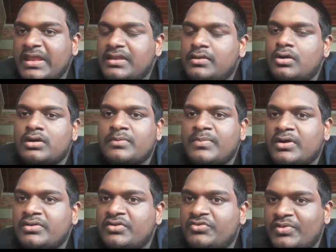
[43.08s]
talk
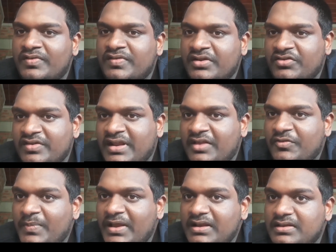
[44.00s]
about the jurisdiction
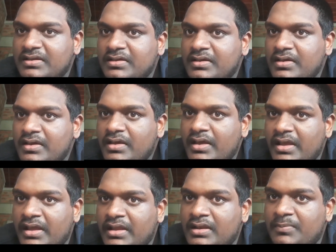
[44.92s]
aspect
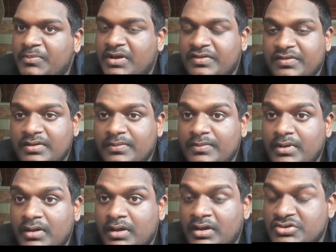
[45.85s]
in
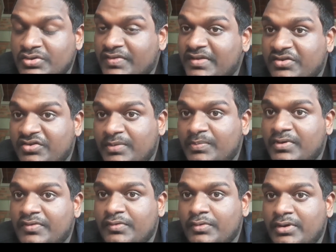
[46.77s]
jurisdiction in
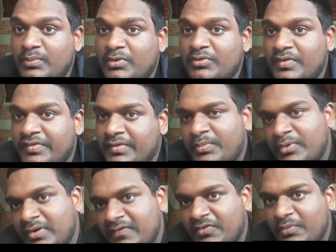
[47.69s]
personam, which was the
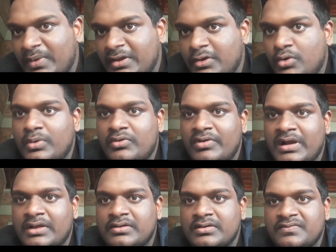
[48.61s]
previous video with
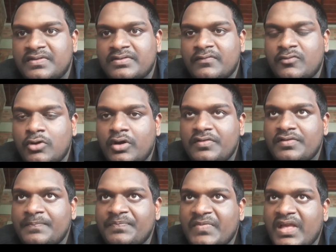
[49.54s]
regard to conflicts of laws.
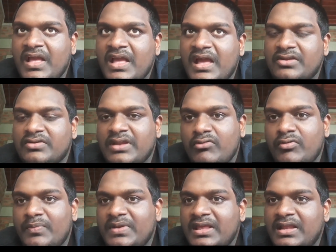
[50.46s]
And today we'll
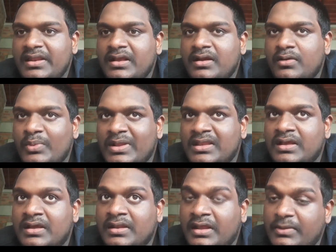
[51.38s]
be dealing with
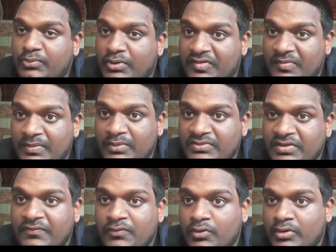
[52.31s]
another principle, which
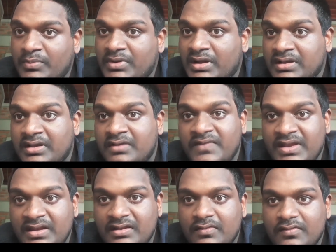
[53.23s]
is forum
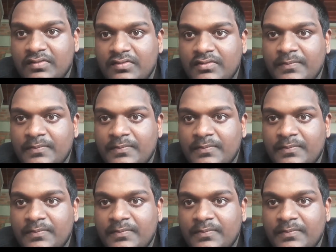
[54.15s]
non-conveniences.